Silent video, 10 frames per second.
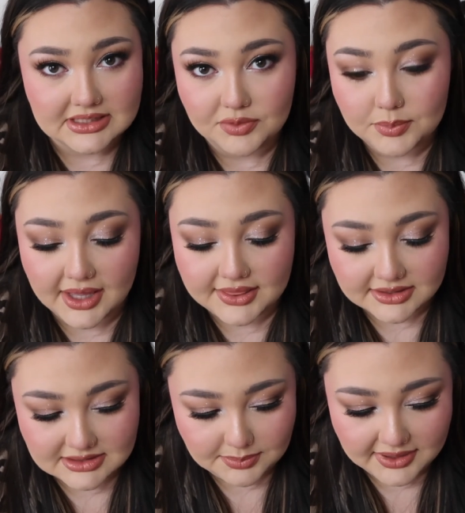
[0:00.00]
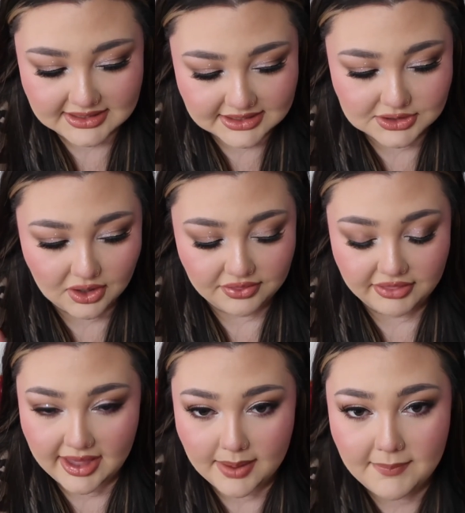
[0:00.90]
give you my thoughts and opinions on
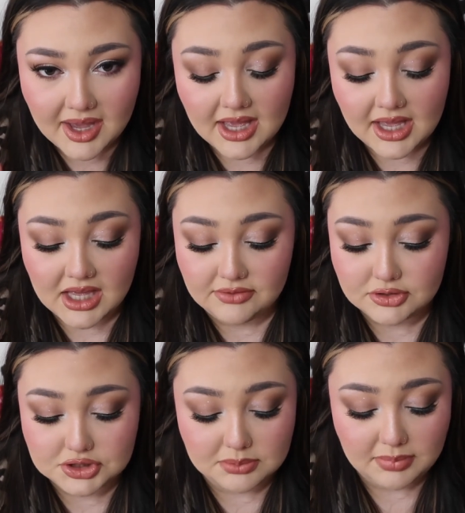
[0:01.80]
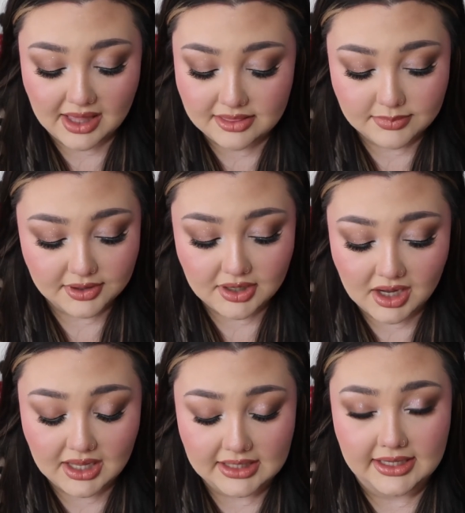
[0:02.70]
them, if you should buy them or not.